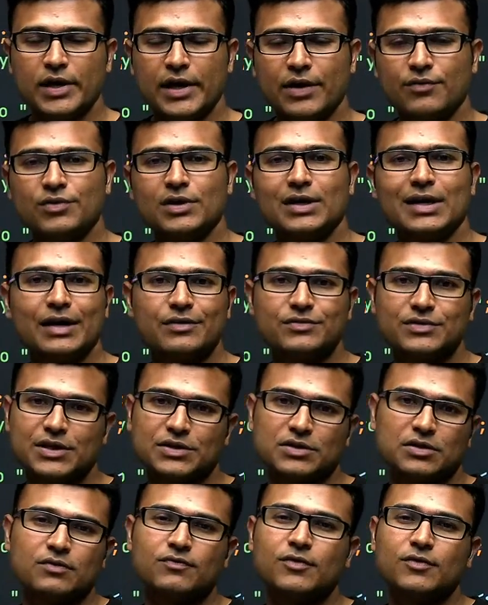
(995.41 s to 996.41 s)
Every live
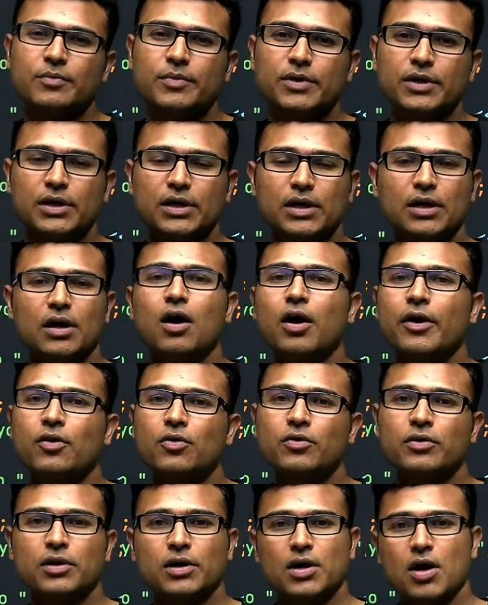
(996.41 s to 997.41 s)
session will be
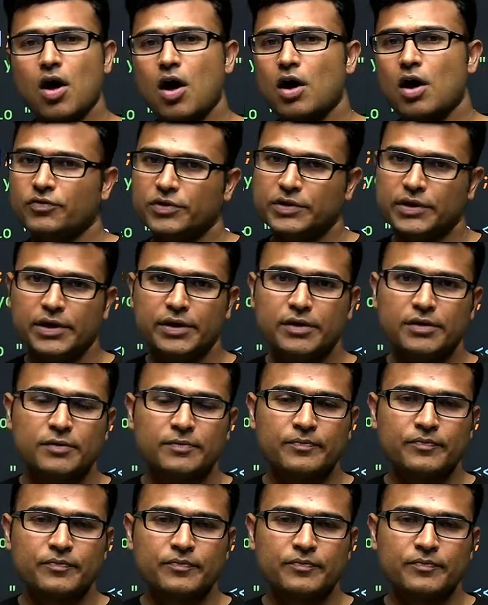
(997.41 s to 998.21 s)
around half an hour.